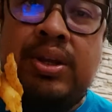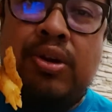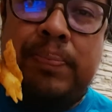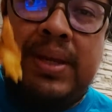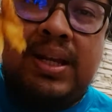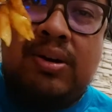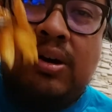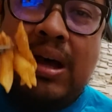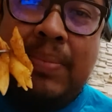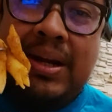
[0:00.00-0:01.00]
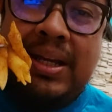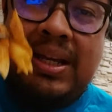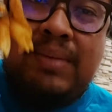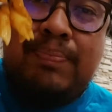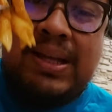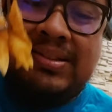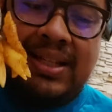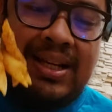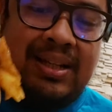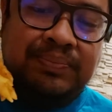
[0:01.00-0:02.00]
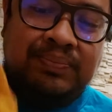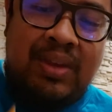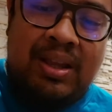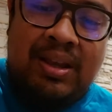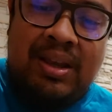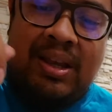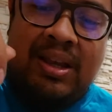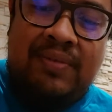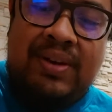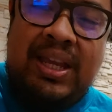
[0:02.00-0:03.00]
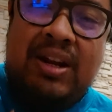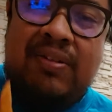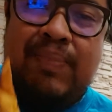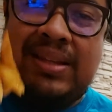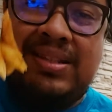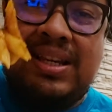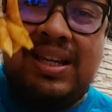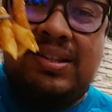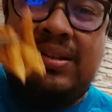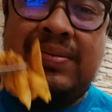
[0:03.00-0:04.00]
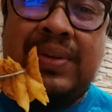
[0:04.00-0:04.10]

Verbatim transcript: European or American pasta with a hint of Mexican